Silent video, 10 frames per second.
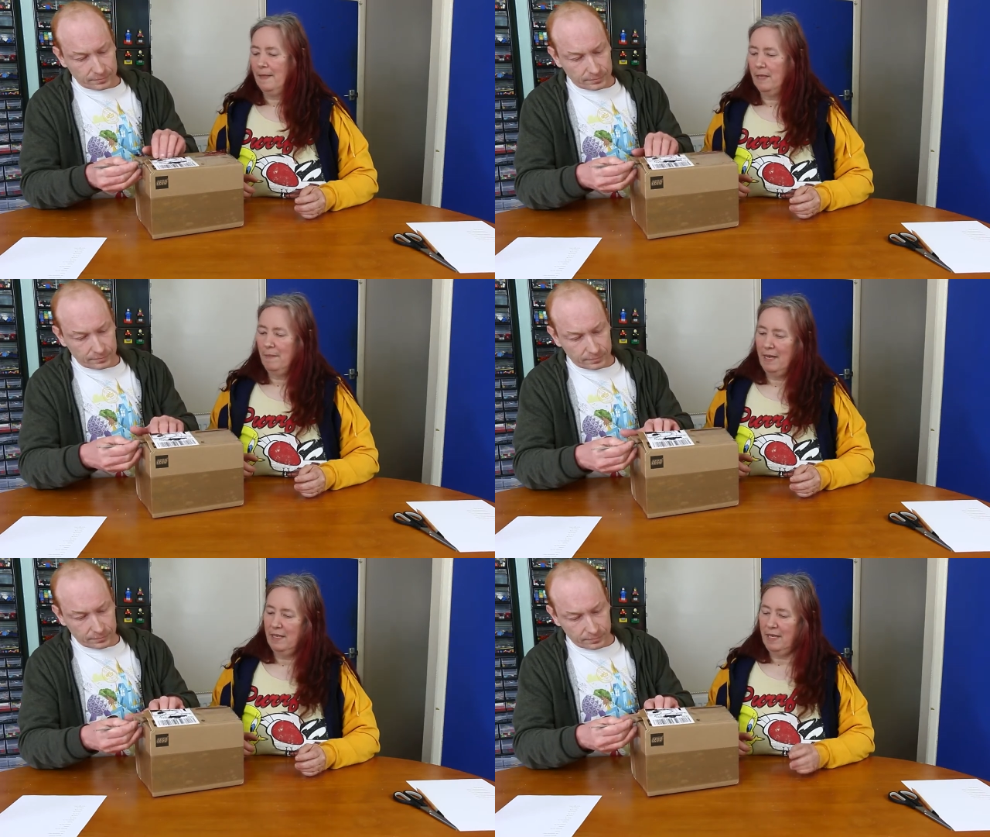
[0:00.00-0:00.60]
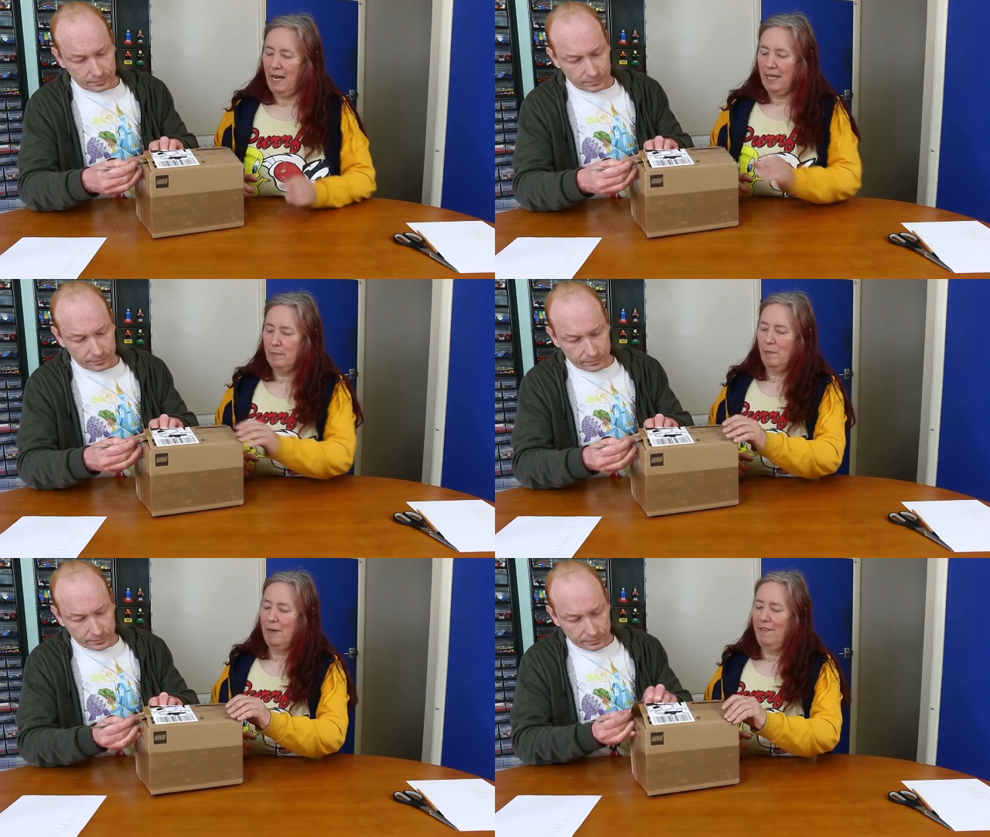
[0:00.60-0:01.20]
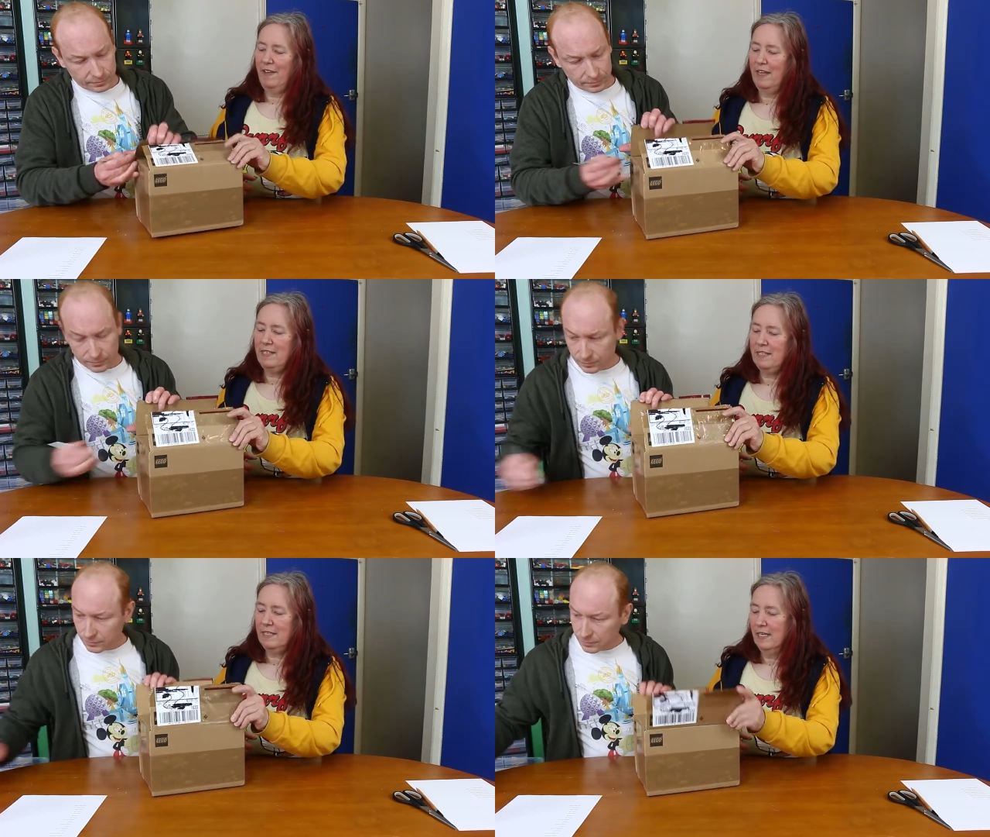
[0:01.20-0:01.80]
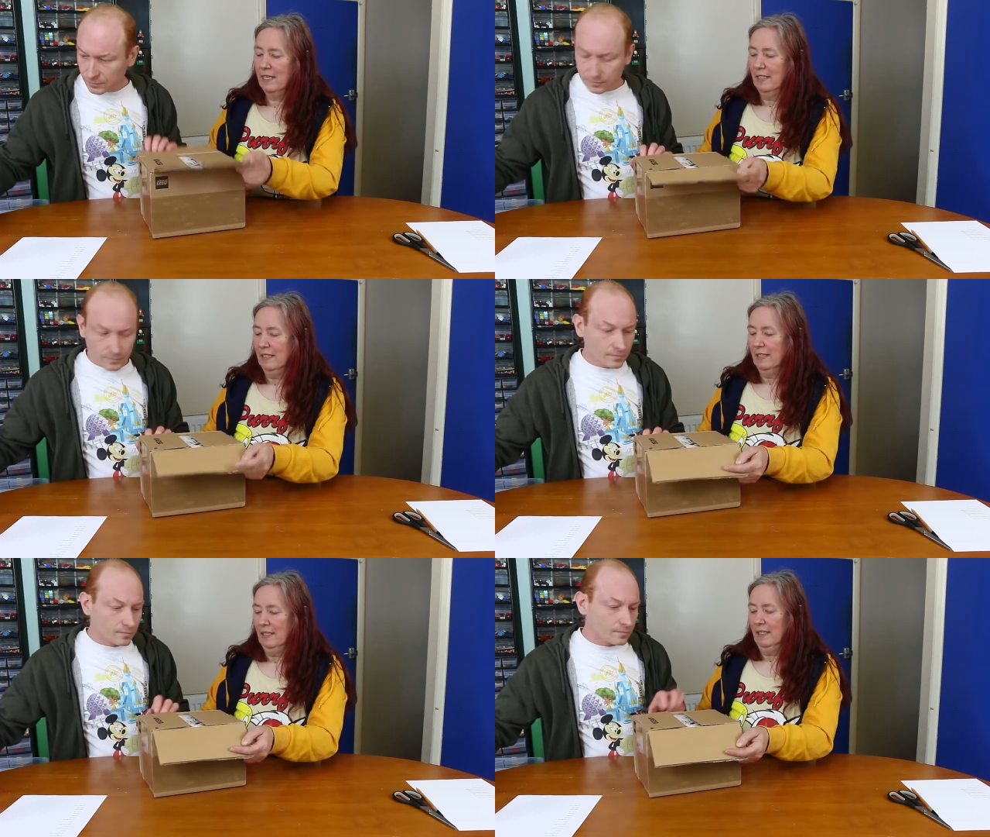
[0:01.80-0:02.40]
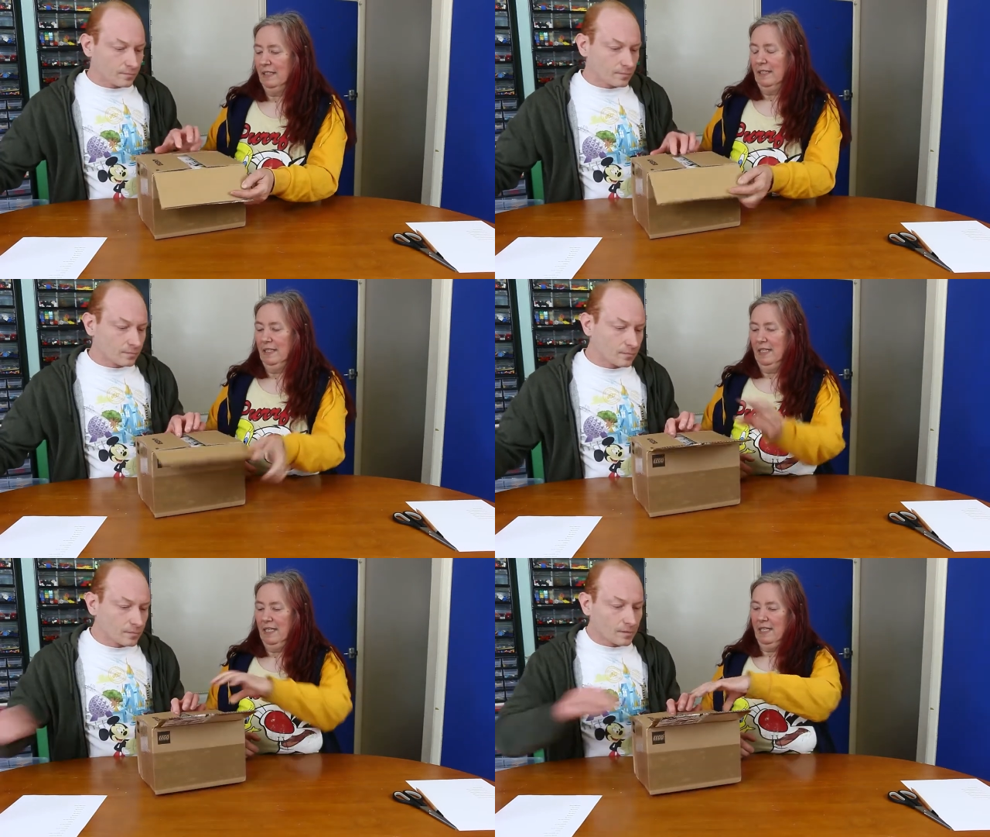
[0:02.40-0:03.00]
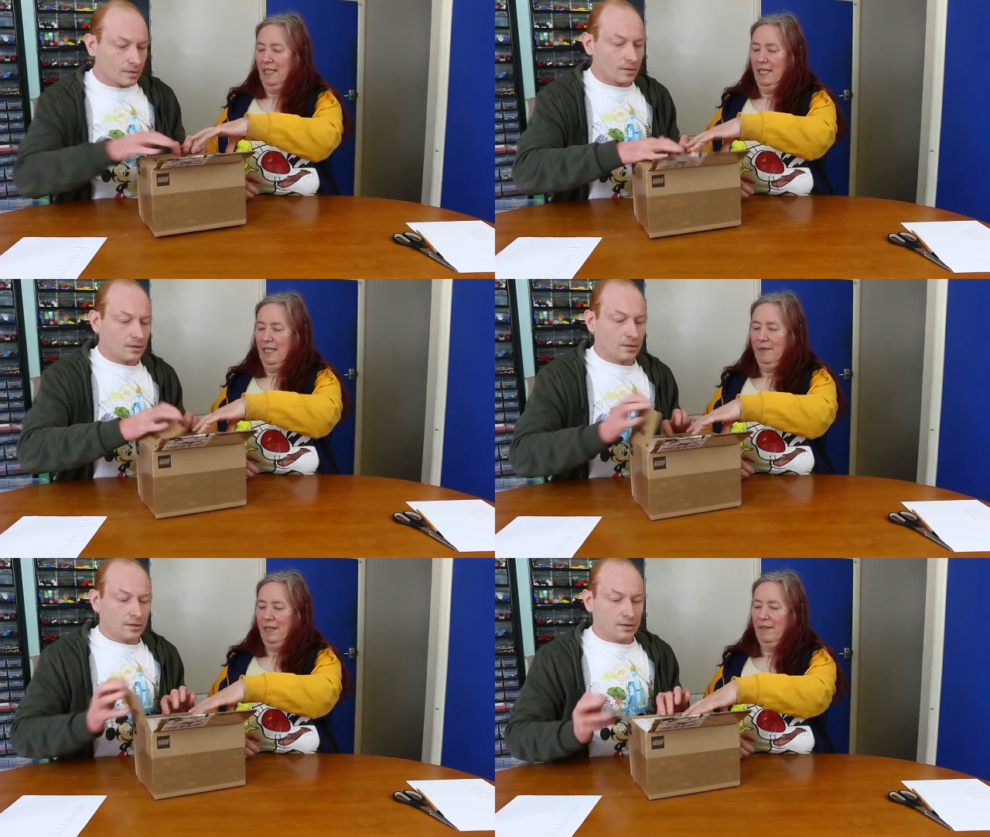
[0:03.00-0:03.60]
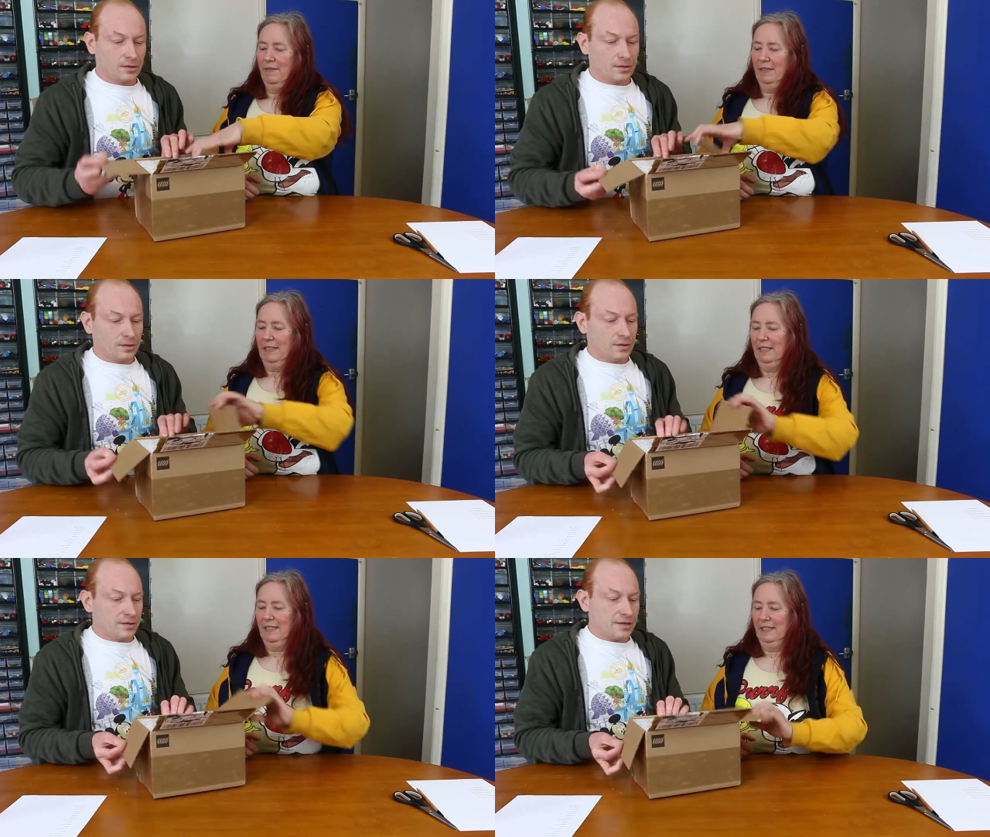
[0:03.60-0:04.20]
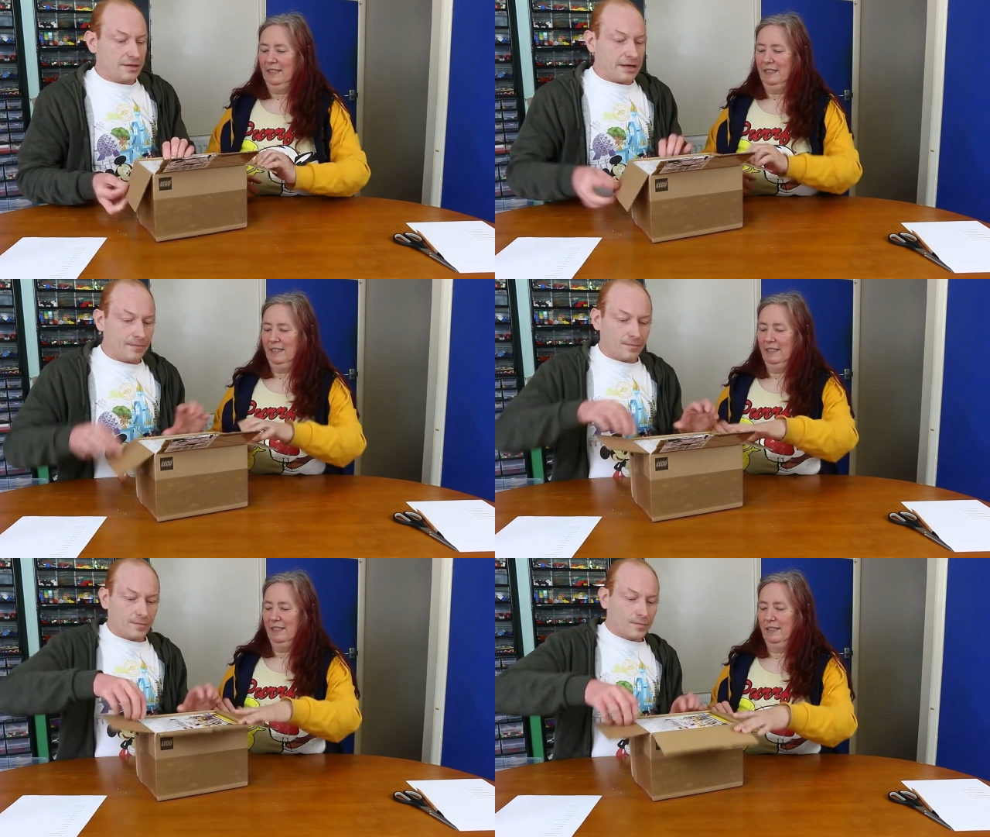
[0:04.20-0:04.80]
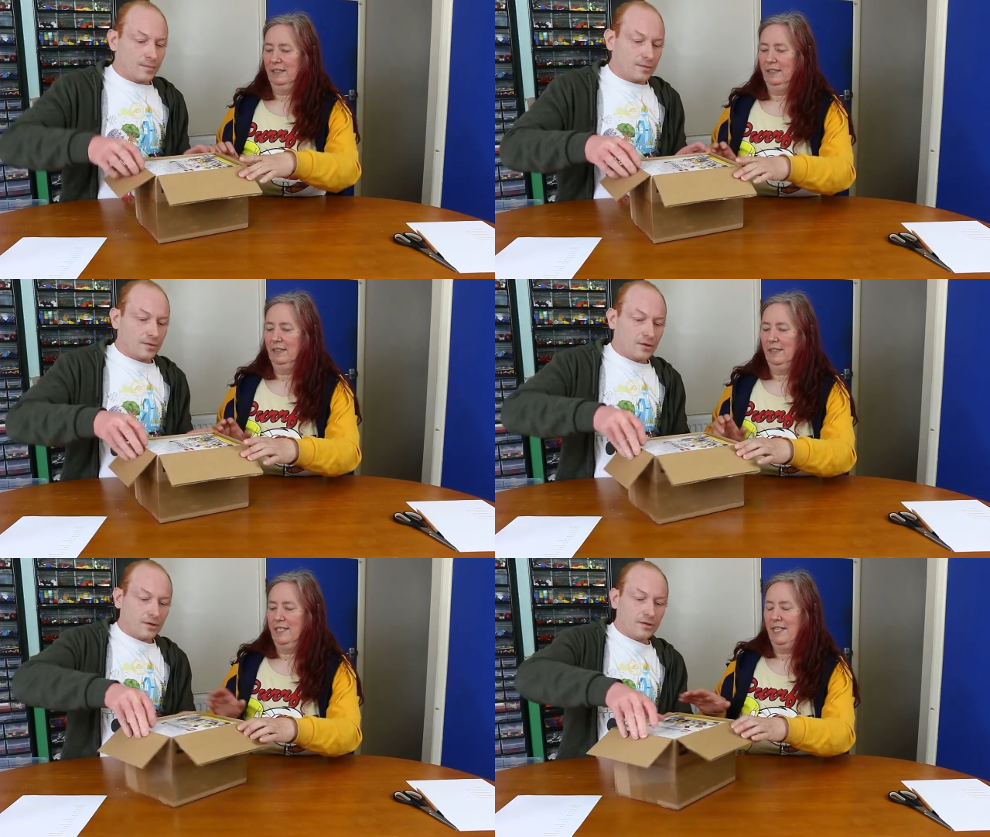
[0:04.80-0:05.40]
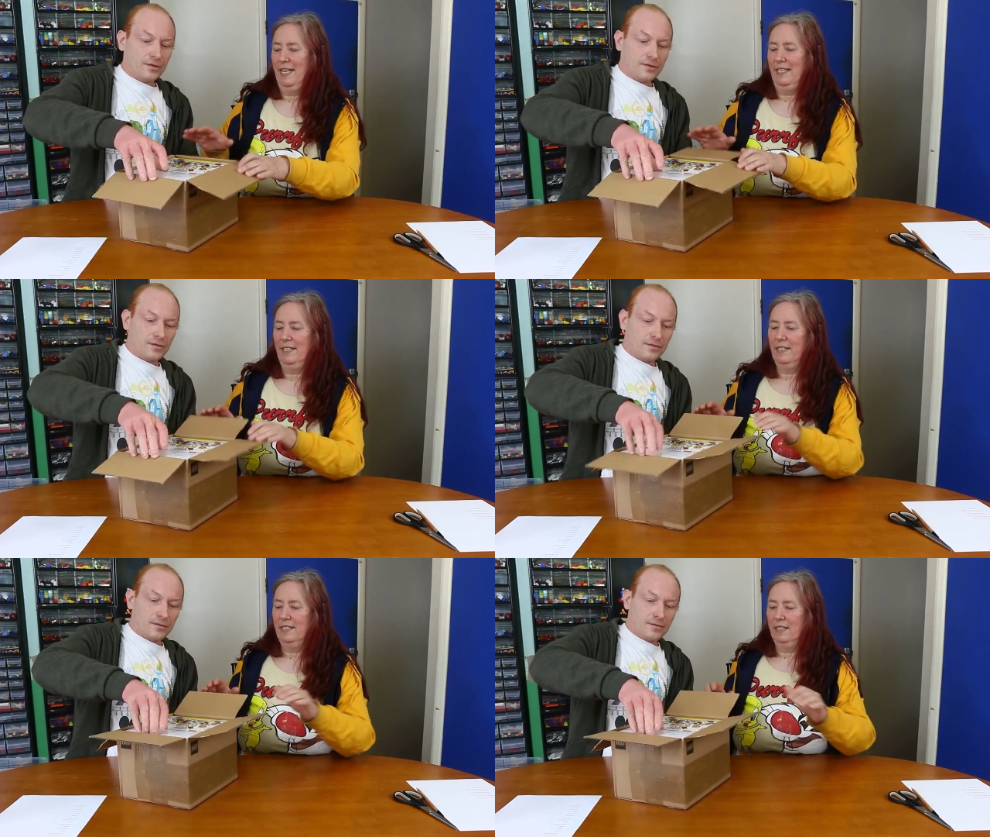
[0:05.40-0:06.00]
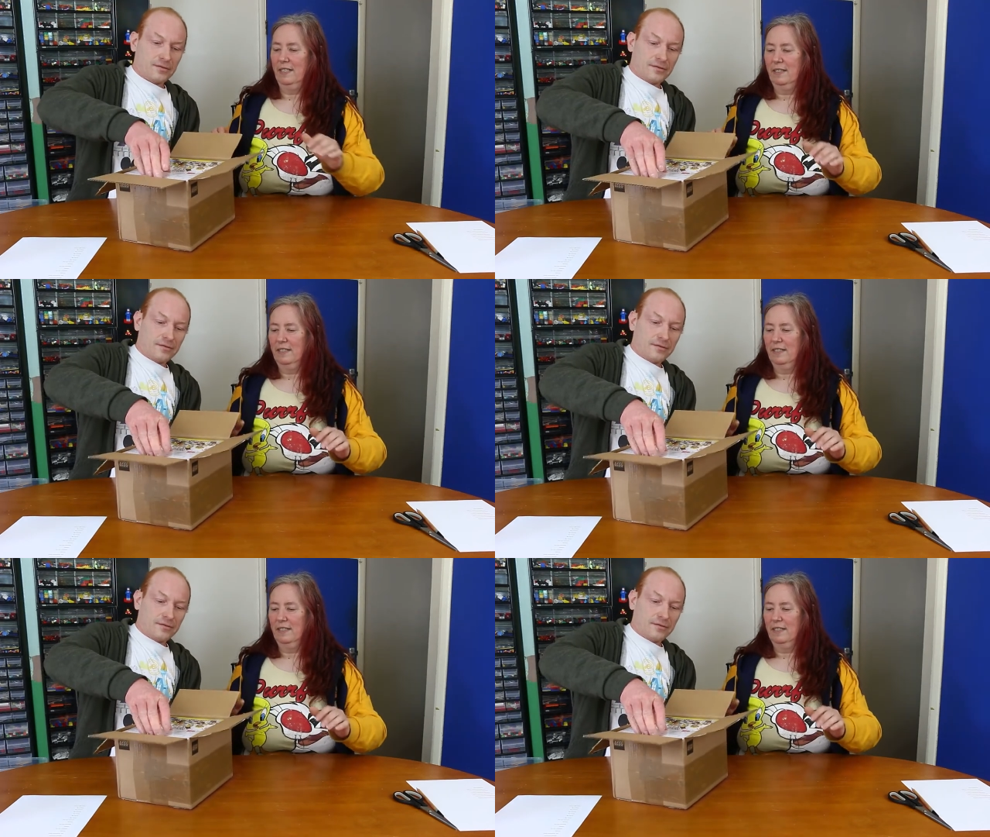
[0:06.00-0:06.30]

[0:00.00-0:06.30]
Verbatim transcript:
Speaker 1: the, the collectible minifigures. There we go. So yeah. This is exciting.